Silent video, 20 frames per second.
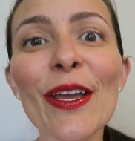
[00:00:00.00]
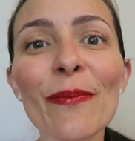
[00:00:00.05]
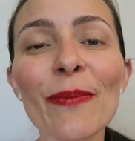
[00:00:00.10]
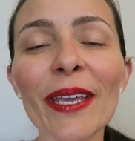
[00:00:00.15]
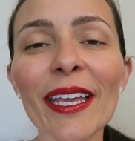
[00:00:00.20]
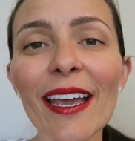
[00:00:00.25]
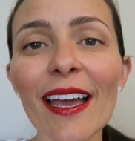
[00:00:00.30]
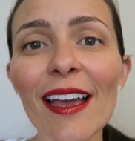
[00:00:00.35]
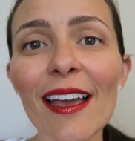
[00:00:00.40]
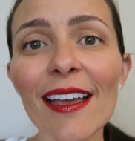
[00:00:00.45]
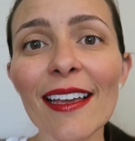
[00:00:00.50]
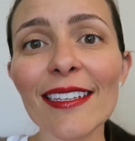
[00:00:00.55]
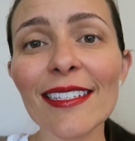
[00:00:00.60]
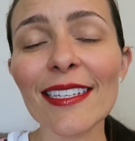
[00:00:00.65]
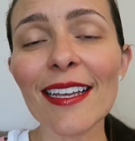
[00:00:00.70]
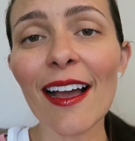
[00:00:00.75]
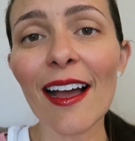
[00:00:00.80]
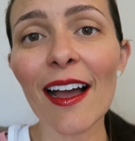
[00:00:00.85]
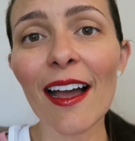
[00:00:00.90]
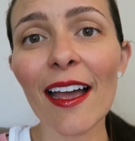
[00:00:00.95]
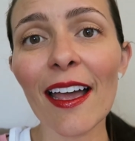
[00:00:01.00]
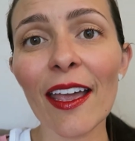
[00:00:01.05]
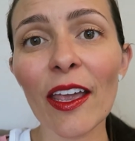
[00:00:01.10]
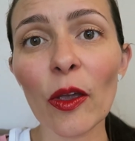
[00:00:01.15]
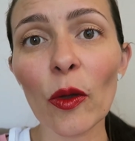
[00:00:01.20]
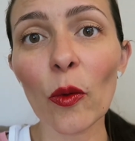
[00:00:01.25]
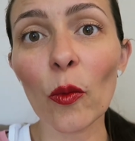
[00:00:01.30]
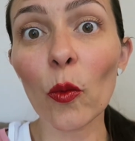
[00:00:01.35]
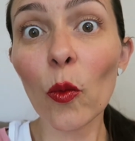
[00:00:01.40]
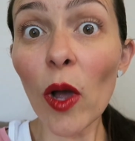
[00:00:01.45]
because
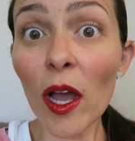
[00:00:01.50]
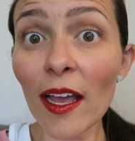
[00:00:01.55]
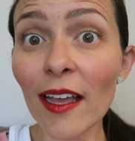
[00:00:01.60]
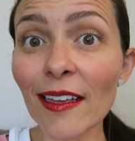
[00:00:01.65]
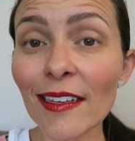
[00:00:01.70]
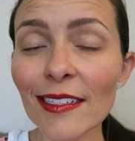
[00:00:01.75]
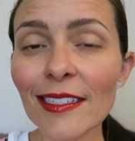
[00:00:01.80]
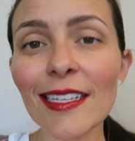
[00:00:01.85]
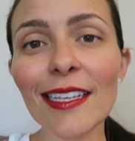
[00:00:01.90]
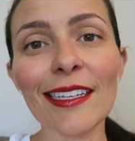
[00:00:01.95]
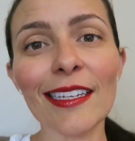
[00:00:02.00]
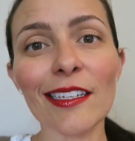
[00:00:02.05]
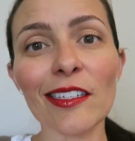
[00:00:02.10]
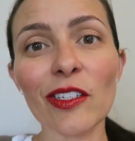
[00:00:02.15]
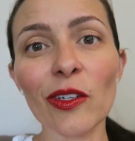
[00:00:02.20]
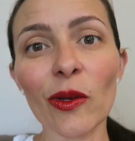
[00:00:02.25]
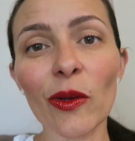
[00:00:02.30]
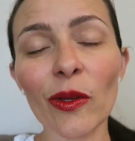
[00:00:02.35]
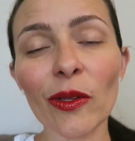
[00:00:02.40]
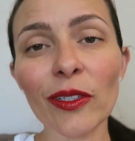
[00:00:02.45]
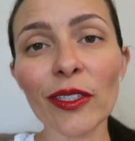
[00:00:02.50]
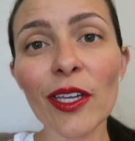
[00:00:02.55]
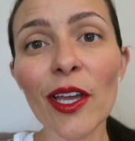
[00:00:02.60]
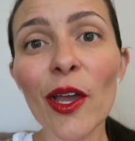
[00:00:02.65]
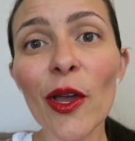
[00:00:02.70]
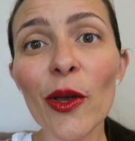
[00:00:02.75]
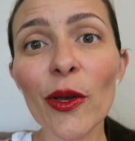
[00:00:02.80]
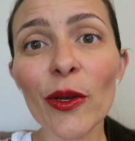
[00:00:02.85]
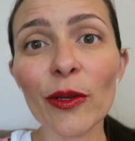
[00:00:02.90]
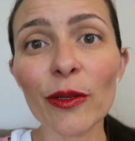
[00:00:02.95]
I was an adult
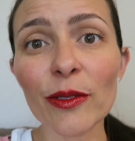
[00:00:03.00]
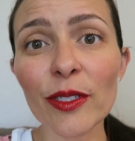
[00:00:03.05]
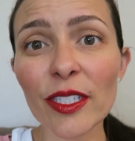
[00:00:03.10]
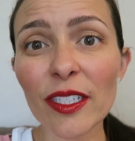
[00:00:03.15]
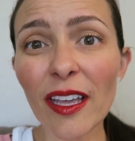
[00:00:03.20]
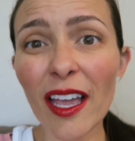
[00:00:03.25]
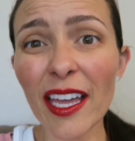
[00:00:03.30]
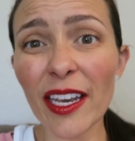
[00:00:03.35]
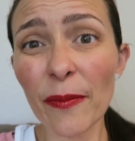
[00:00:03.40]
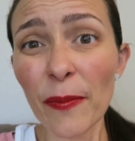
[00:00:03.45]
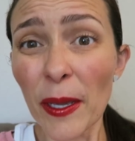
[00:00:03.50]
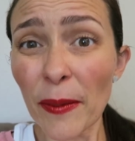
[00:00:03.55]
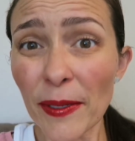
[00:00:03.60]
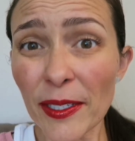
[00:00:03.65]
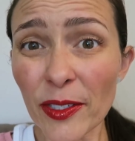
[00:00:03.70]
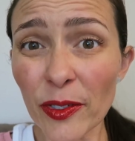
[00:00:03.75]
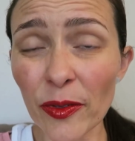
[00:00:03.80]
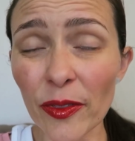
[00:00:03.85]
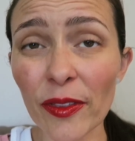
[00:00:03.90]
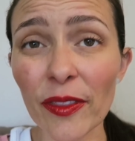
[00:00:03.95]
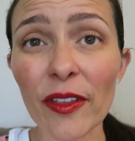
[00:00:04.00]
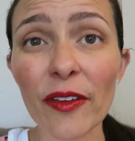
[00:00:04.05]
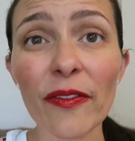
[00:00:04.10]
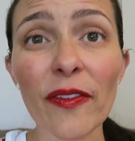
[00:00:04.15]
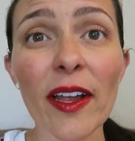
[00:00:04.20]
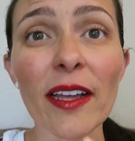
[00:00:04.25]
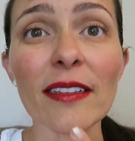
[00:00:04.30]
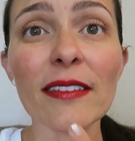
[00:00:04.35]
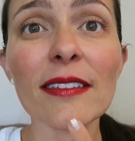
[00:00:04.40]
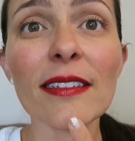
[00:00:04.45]
who still had a baby tooth in the
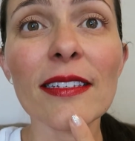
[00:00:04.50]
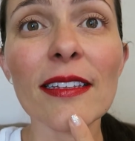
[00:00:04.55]
front.